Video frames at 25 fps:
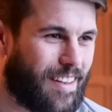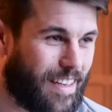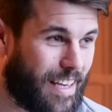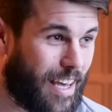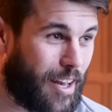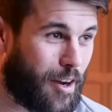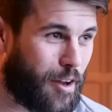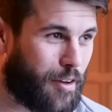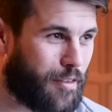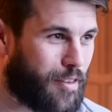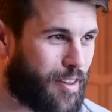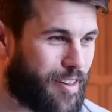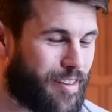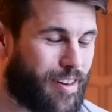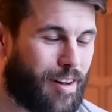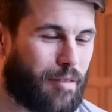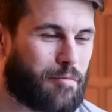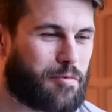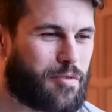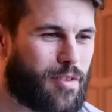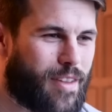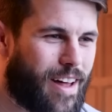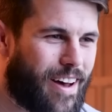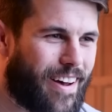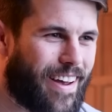get over the
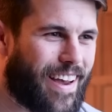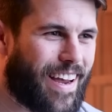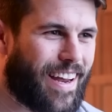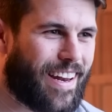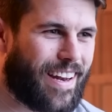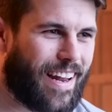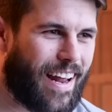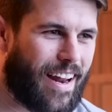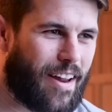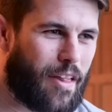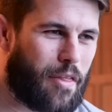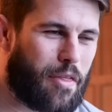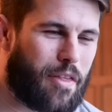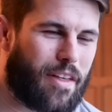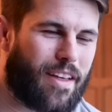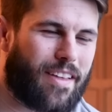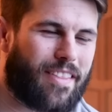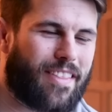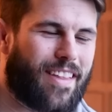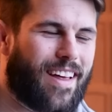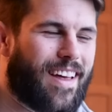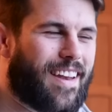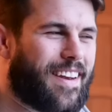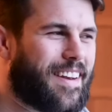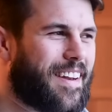jumps without hitting
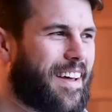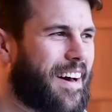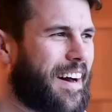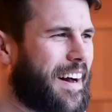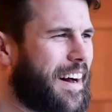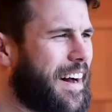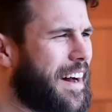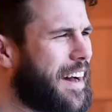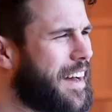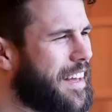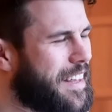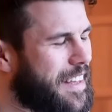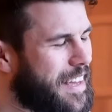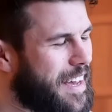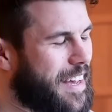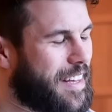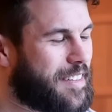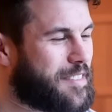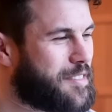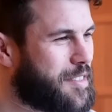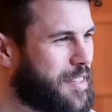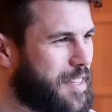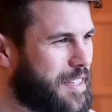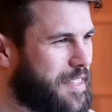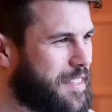anything, then I
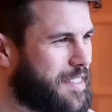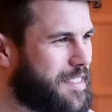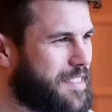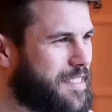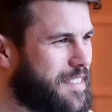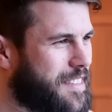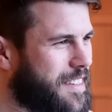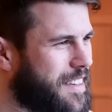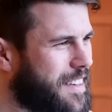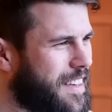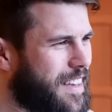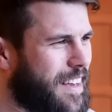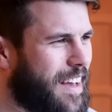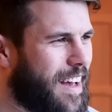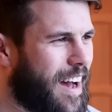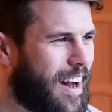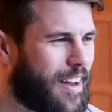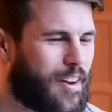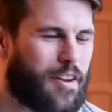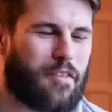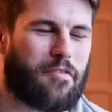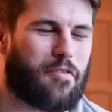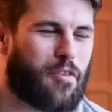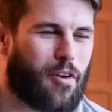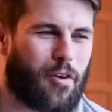
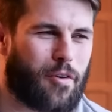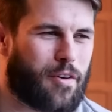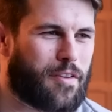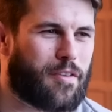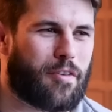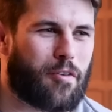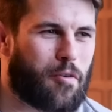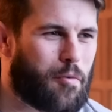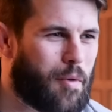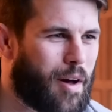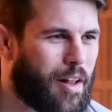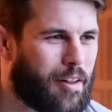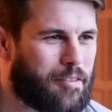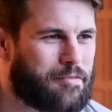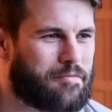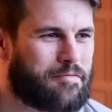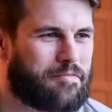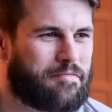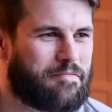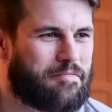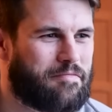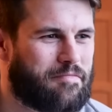don't follow it too well.